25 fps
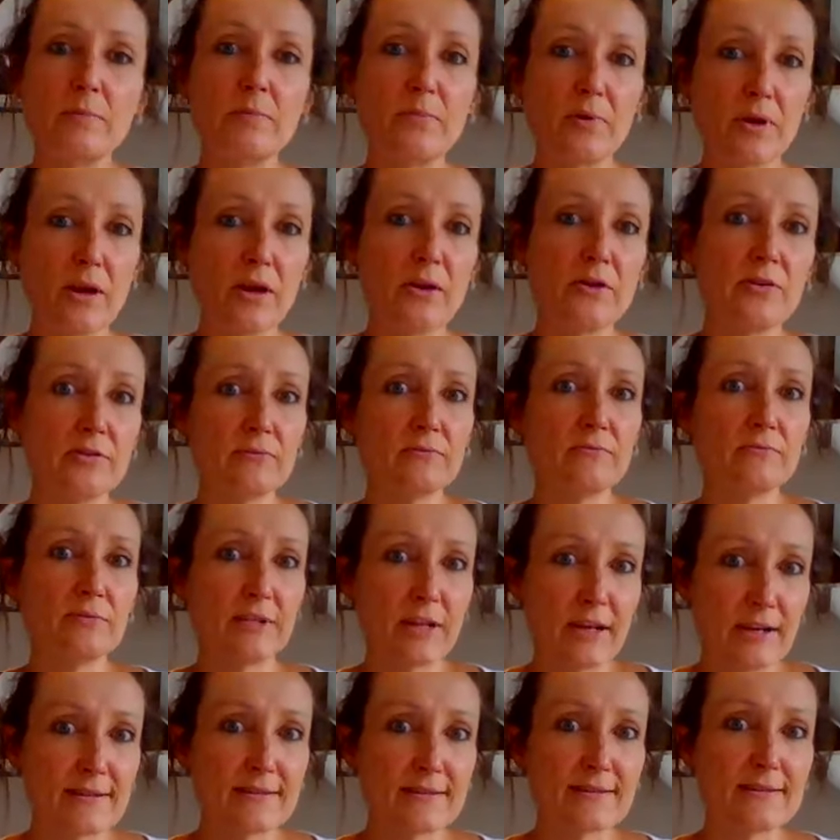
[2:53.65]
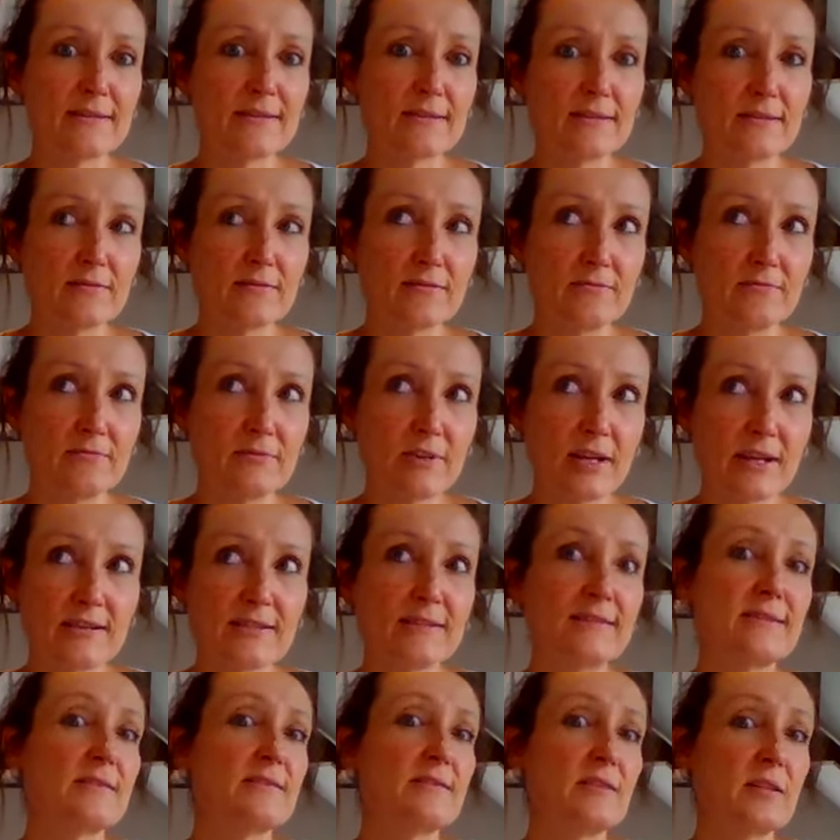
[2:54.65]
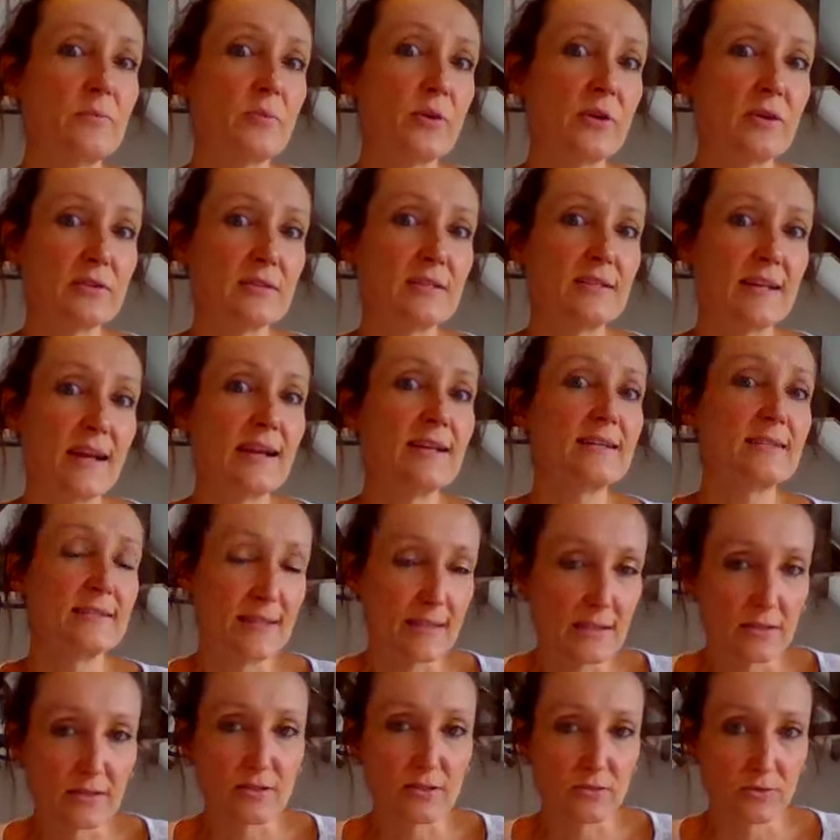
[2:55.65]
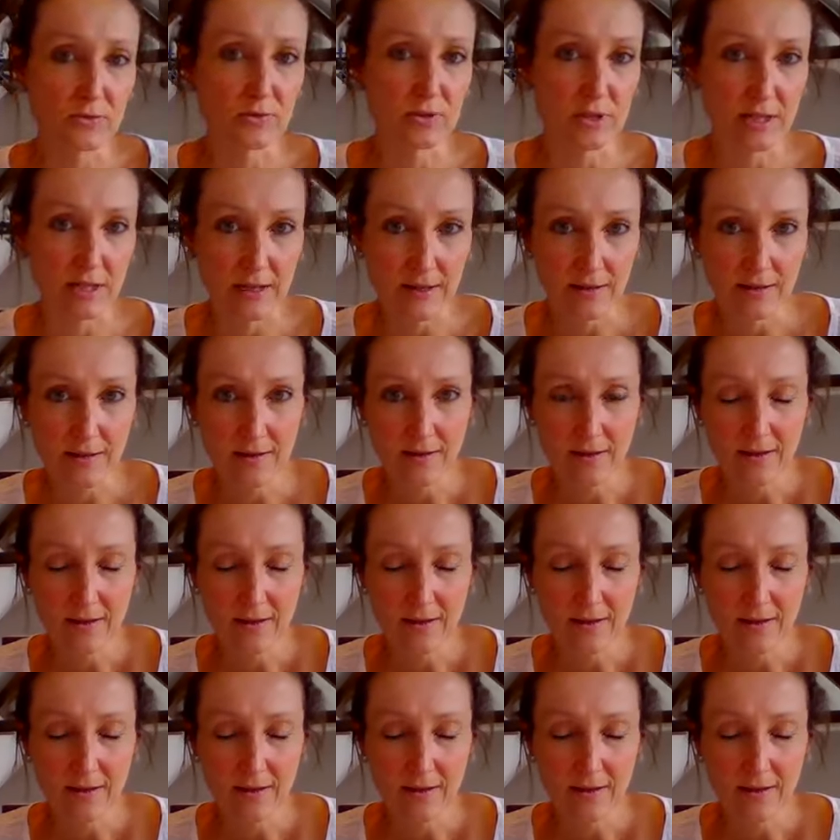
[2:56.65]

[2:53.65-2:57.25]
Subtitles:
blown narcissistic personality disorder?